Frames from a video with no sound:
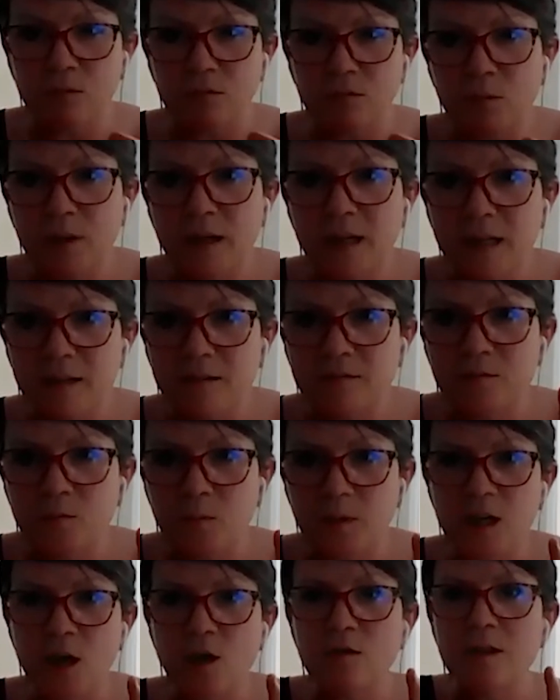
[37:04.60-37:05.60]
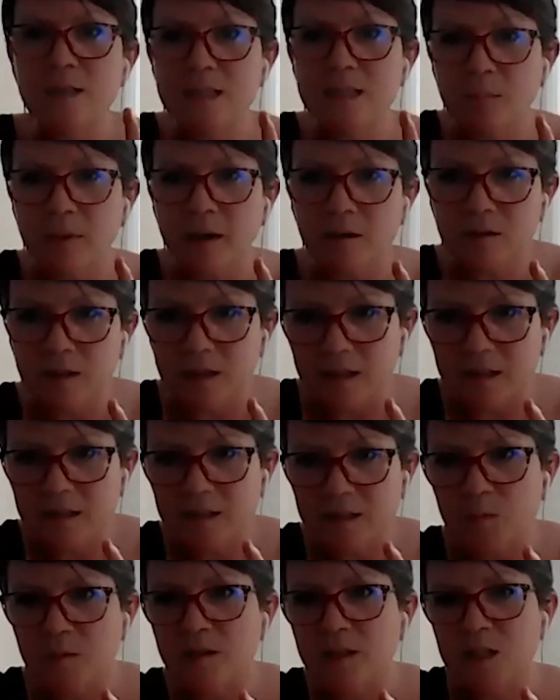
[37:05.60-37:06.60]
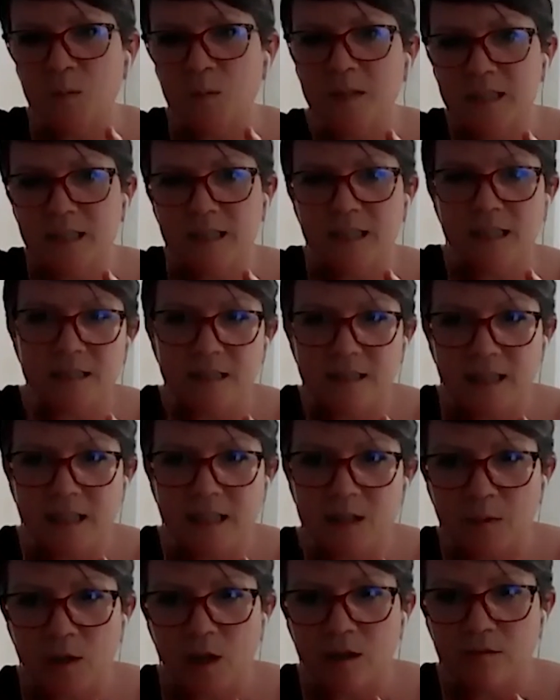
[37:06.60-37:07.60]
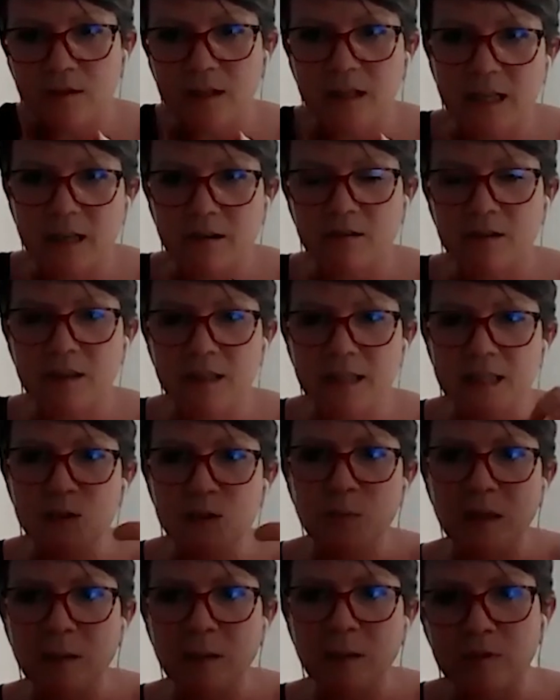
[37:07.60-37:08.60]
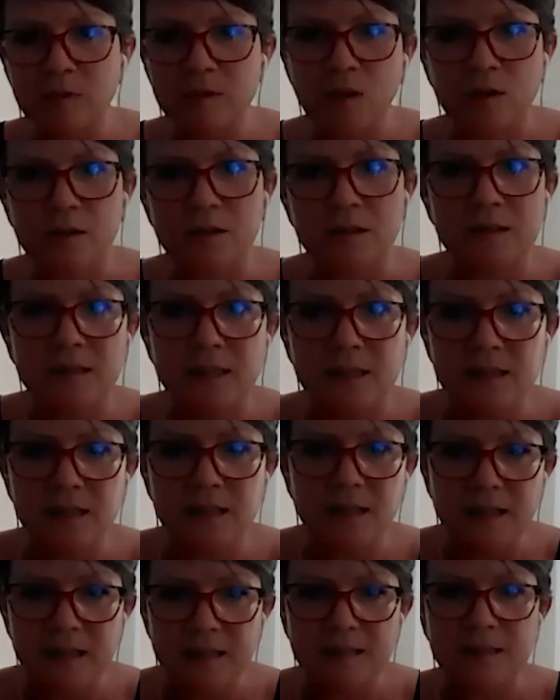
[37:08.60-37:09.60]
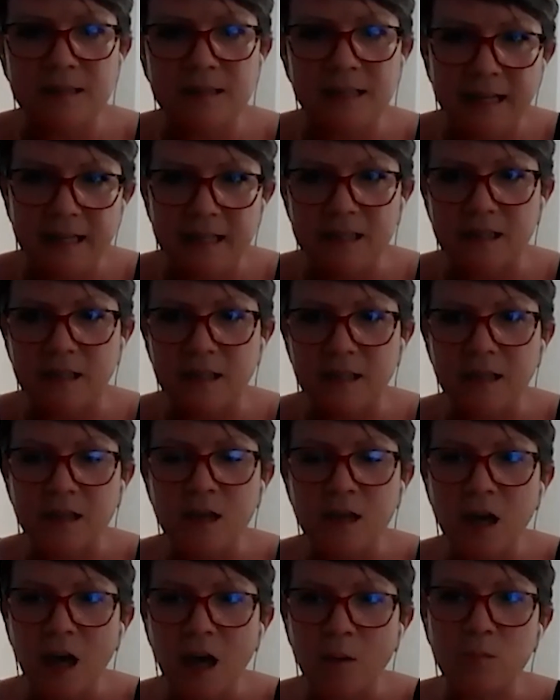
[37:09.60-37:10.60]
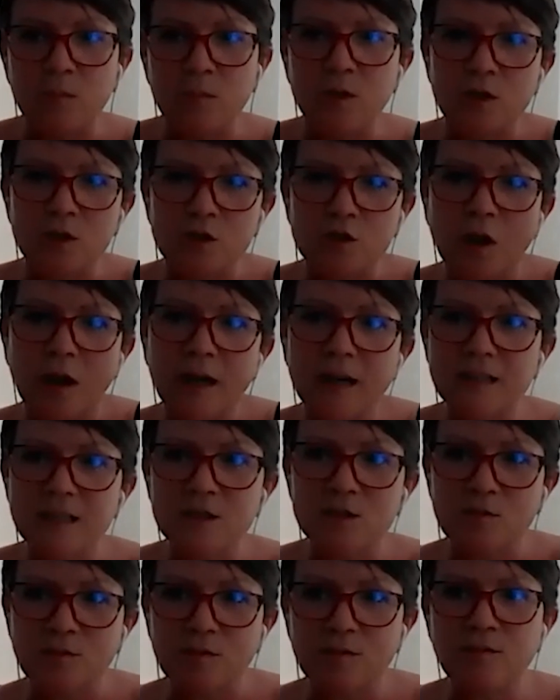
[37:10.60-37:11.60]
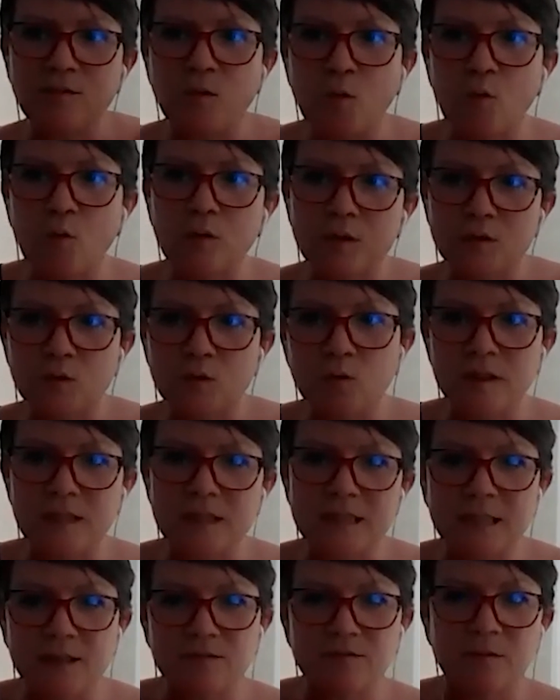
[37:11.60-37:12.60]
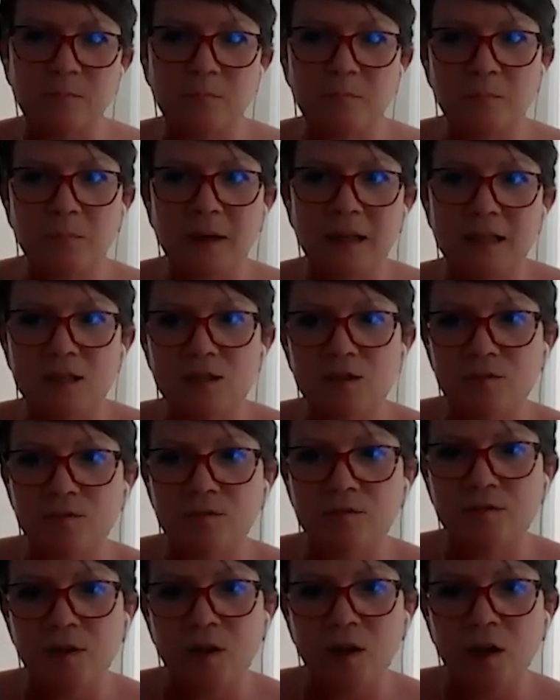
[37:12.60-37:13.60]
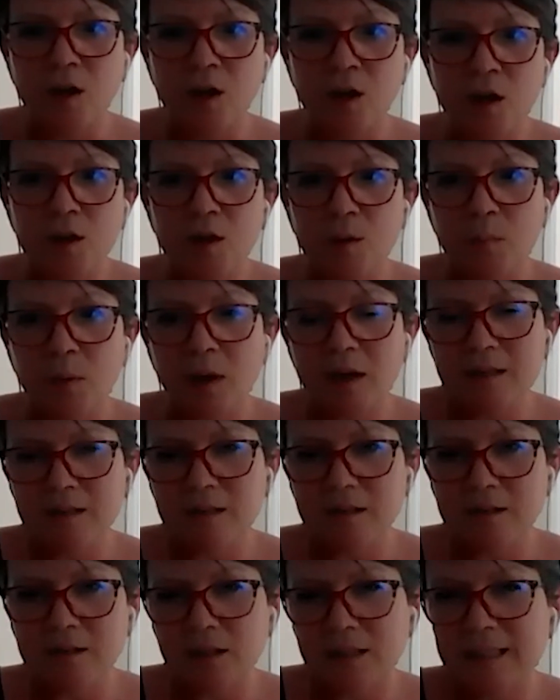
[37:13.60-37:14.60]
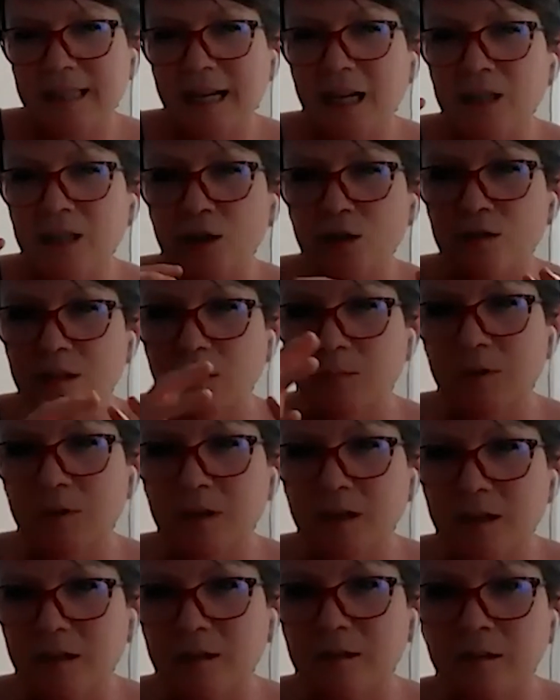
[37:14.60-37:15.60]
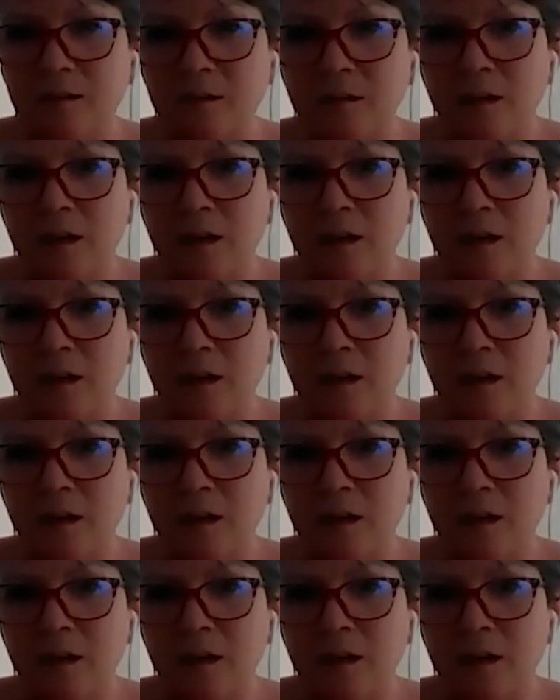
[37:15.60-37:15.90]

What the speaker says: we know this about this because we did this assessment over here, and these people told us this and this data, and you're trying to sort of force all these different bits of the puzzle to tell you something,